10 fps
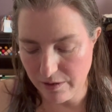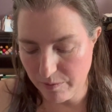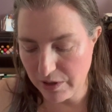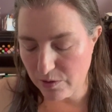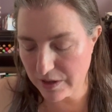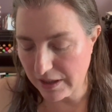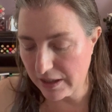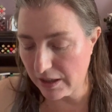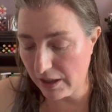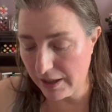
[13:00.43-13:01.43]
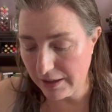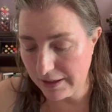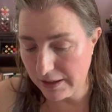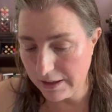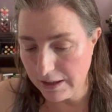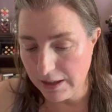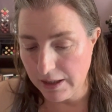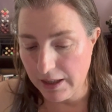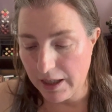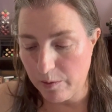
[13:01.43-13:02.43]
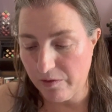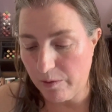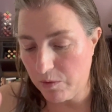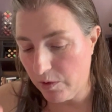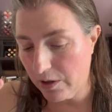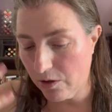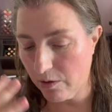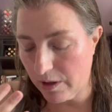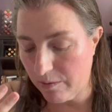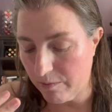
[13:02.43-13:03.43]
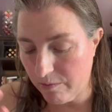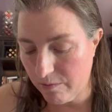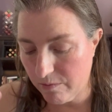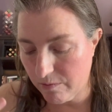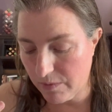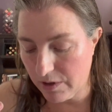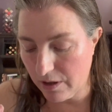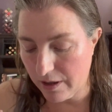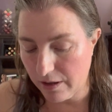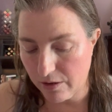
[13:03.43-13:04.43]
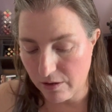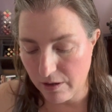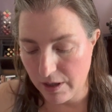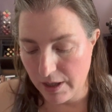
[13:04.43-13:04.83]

Been using lot lately if I'm doing cream and the highlighter.